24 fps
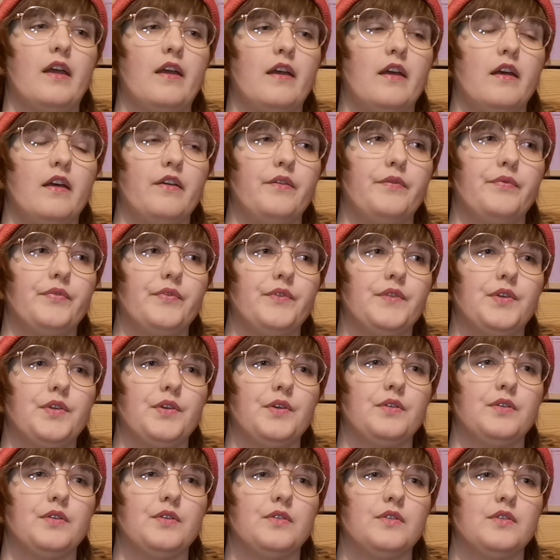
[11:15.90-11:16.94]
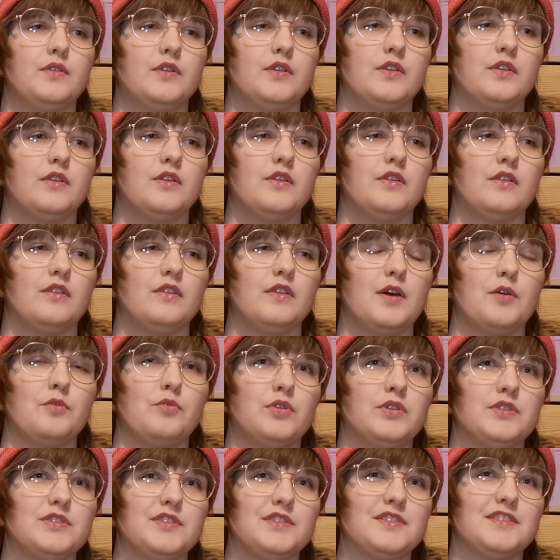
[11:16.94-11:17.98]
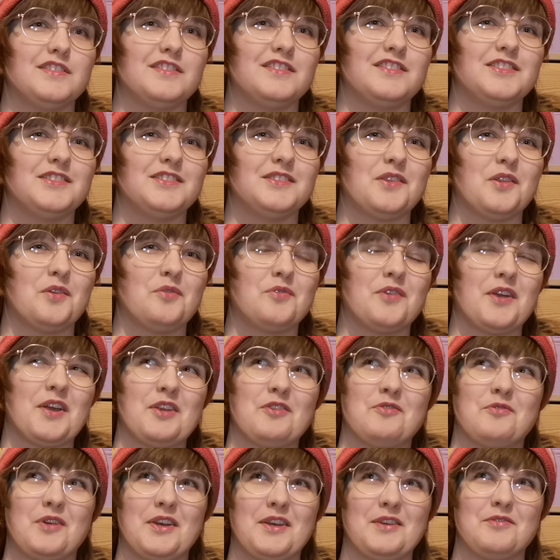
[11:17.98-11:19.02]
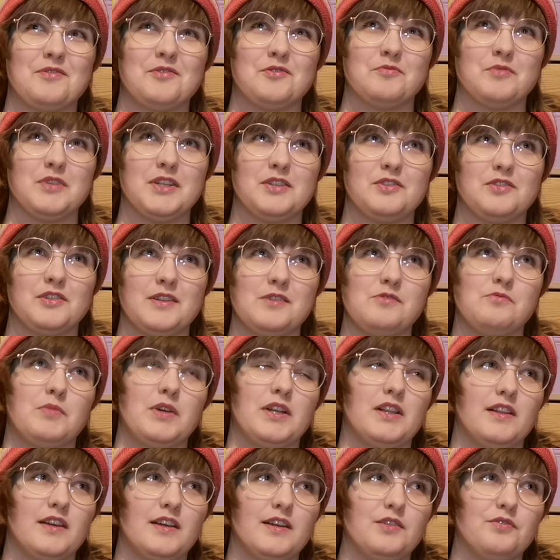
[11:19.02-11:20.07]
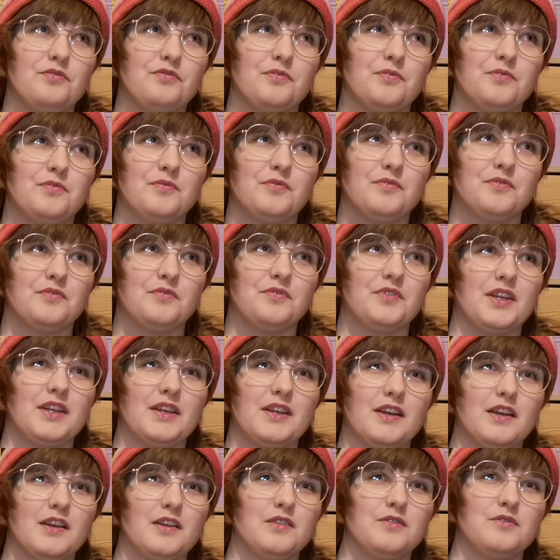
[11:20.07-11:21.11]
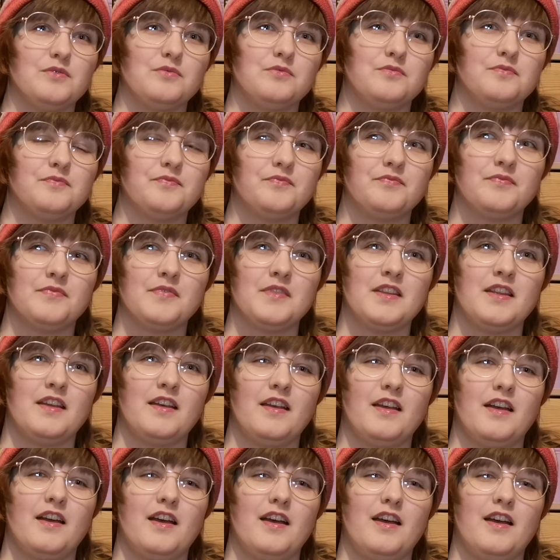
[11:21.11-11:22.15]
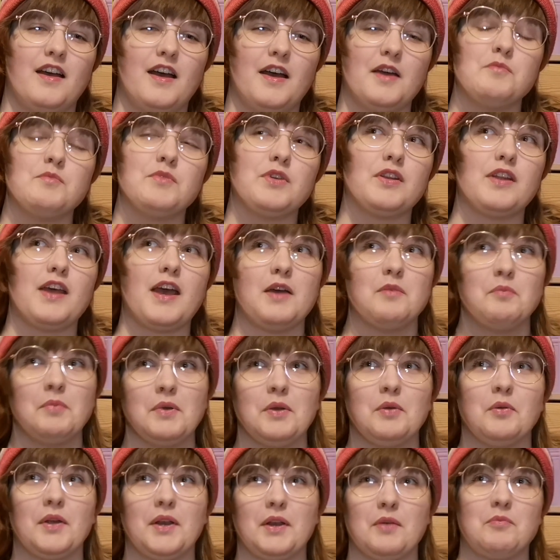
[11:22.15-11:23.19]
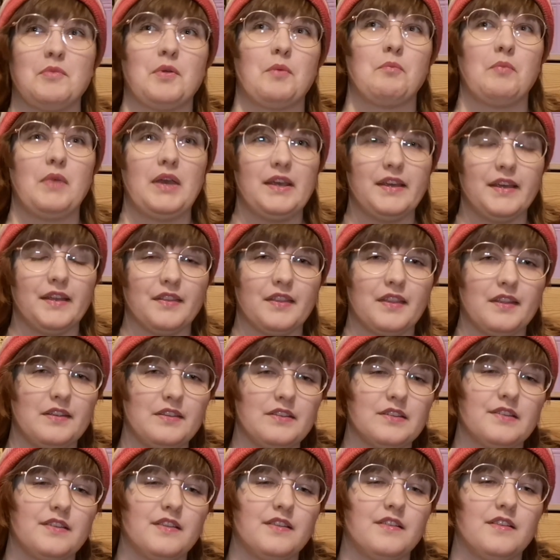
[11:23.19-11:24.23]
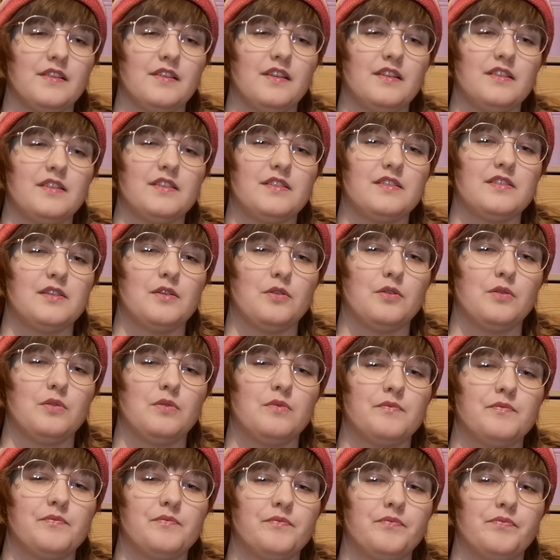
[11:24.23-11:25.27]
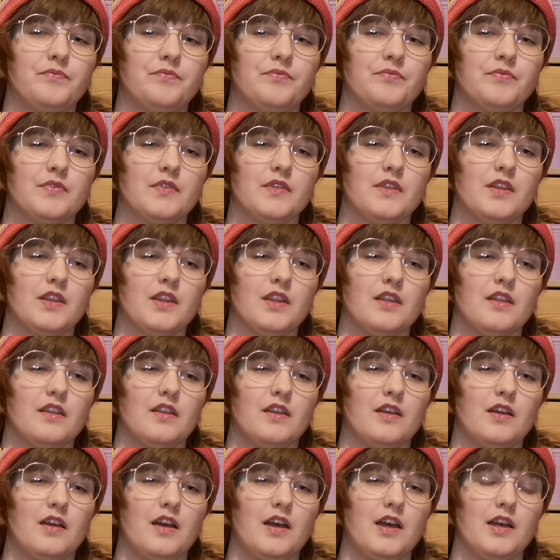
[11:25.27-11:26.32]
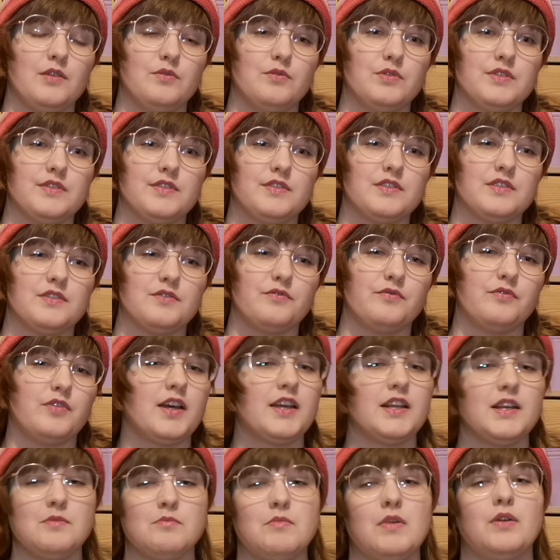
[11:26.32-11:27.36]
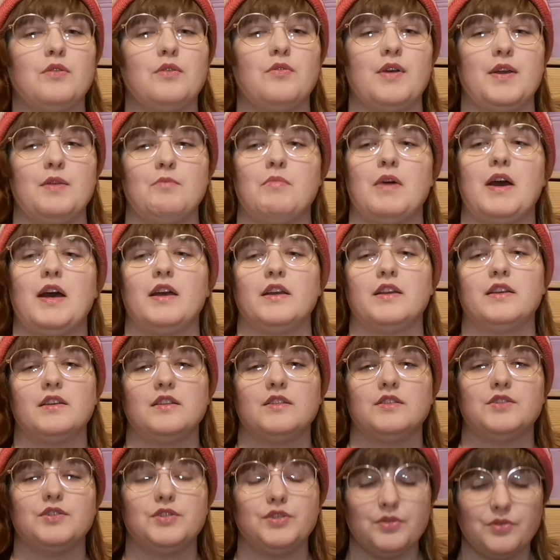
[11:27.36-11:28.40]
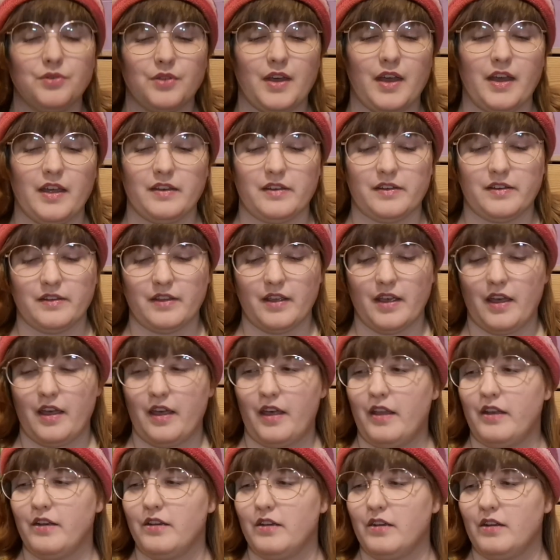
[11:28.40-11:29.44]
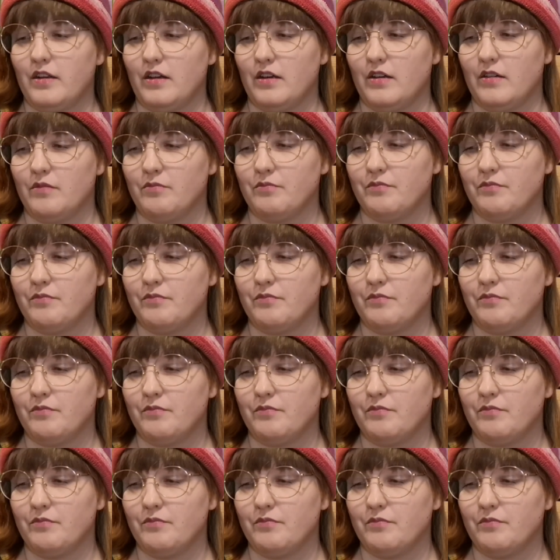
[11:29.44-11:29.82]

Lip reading: and that wasn't the right way for me to live my life. Like, I'm not happy when I'm not making things. So I was finding my way back to that, and